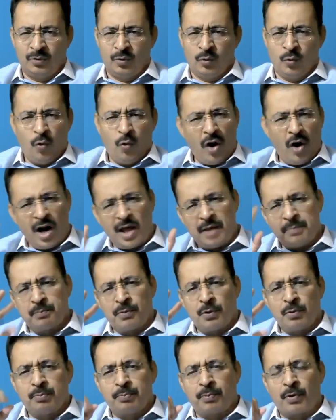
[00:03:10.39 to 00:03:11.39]
What type
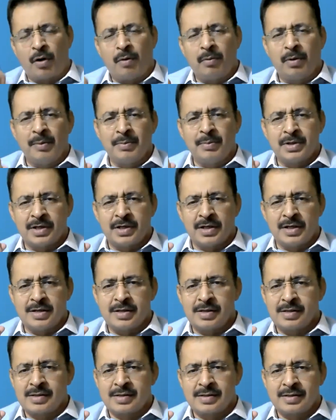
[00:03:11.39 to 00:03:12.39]
of problem it
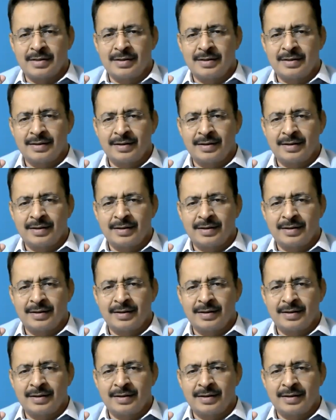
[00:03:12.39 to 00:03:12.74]
is?